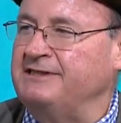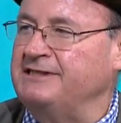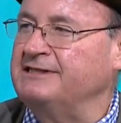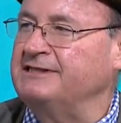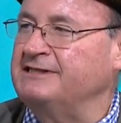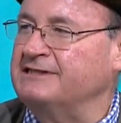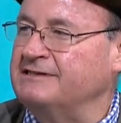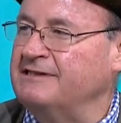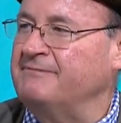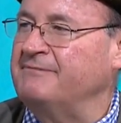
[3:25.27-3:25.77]

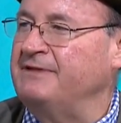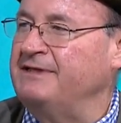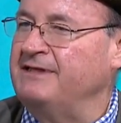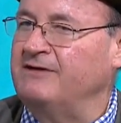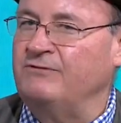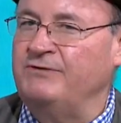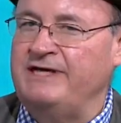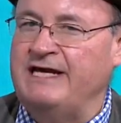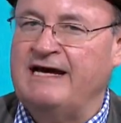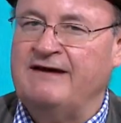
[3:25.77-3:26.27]
This is something
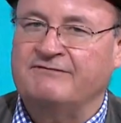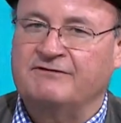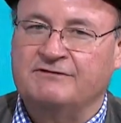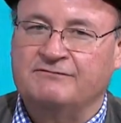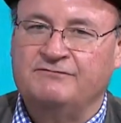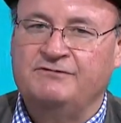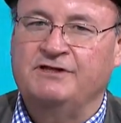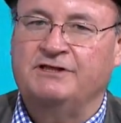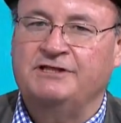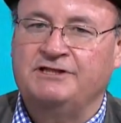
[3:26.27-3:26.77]
that we have to
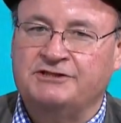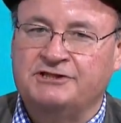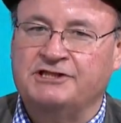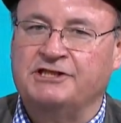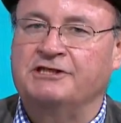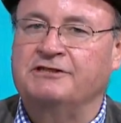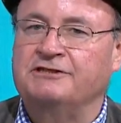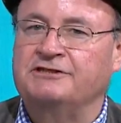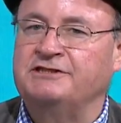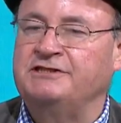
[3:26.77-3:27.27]
really
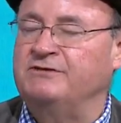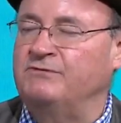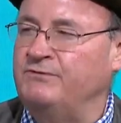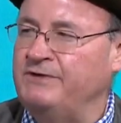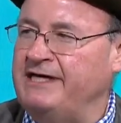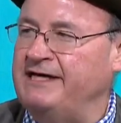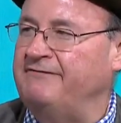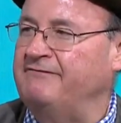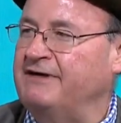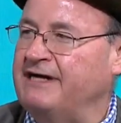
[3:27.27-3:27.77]
cherish, and
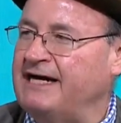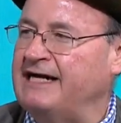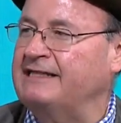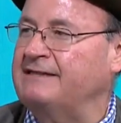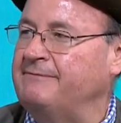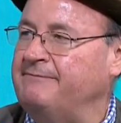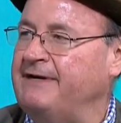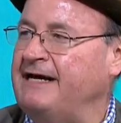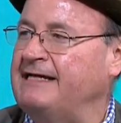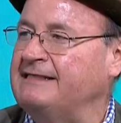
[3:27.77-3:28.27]
we have got
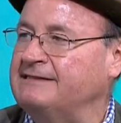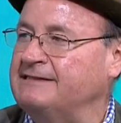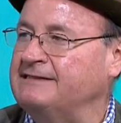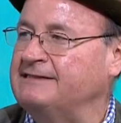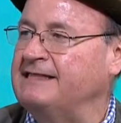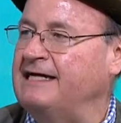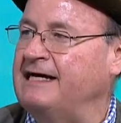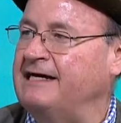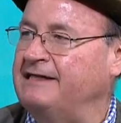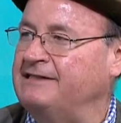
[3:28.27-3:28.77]
to pass
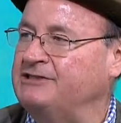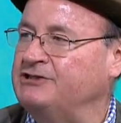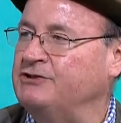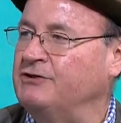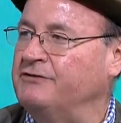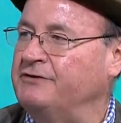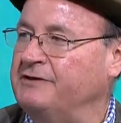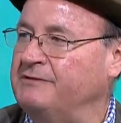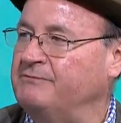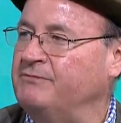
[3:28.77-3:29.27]
this on and
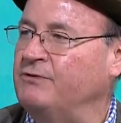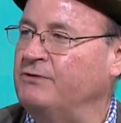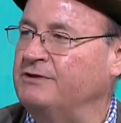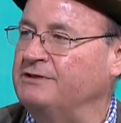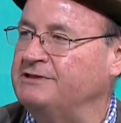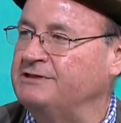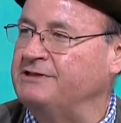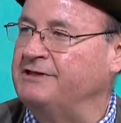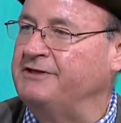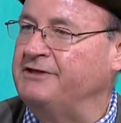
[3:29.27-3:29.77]
show the
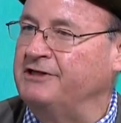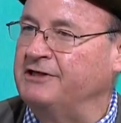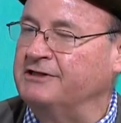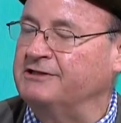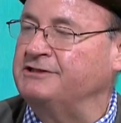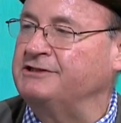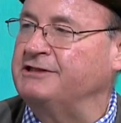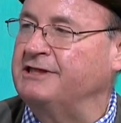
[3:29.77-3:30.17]
importance to the younger